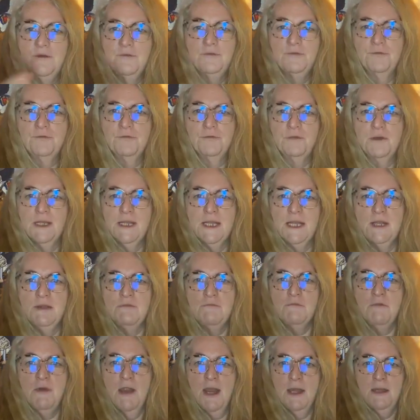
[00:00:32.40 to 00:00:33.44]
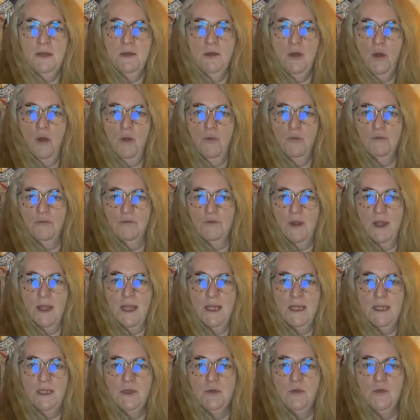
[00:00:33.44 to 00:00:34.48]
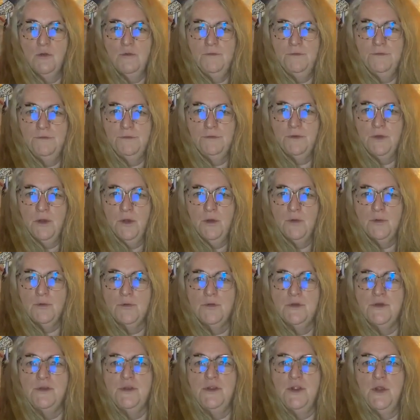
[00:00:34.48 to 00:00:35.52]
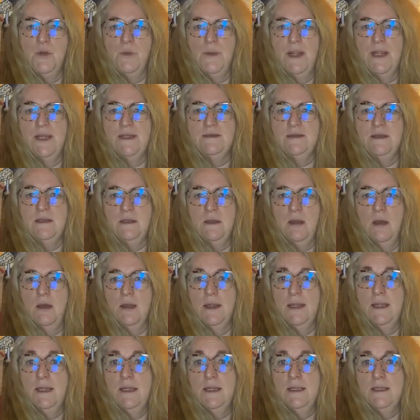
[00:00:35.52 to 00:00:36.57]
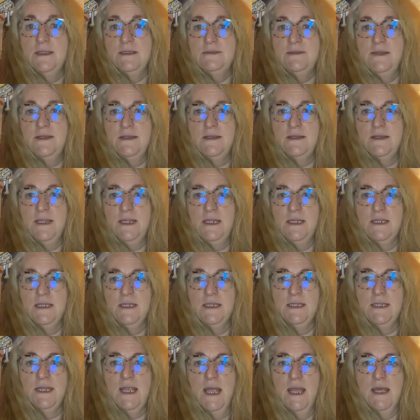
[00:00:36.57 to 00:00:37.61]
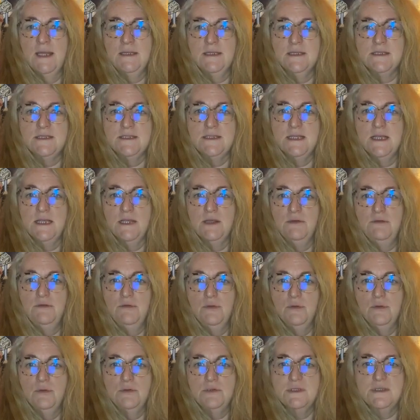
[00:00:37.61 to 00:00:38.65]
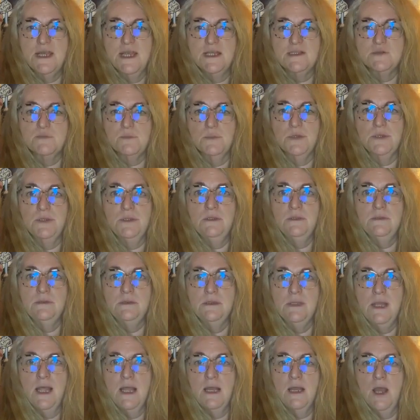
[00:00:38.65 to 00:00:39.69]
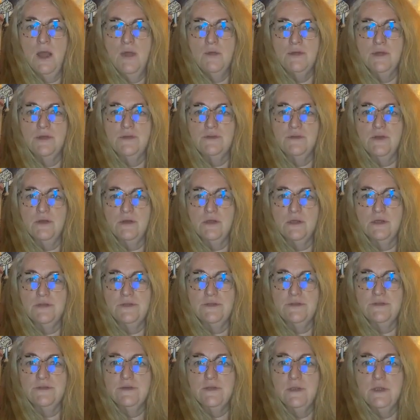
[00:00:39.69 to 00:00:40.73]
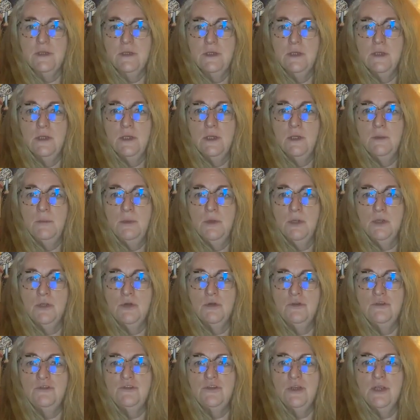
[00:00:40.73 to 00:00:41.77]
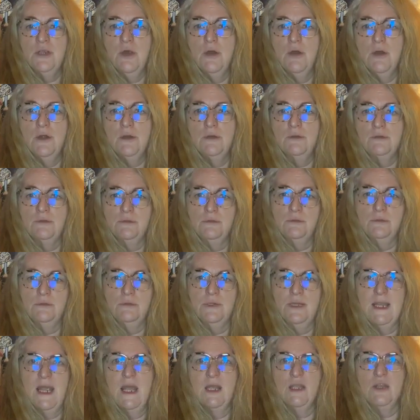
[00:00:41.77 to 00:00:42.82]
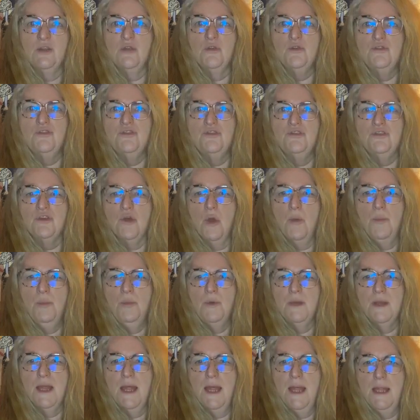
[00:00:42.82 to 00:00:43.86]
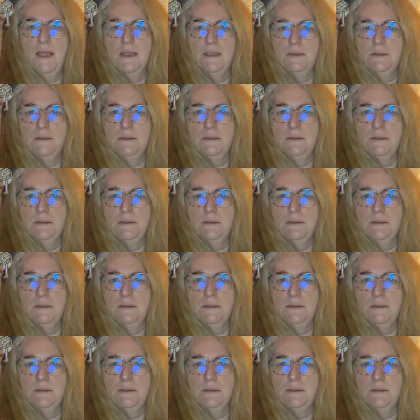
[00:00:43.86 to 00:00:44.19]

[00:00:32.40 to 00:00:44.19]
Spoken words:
Friggin' Randolph, eh? Good few knew it, didn't I? Didn't think you'd get an Attila or Desmond, let alone a Douglas. But couldn't you get a good job with that?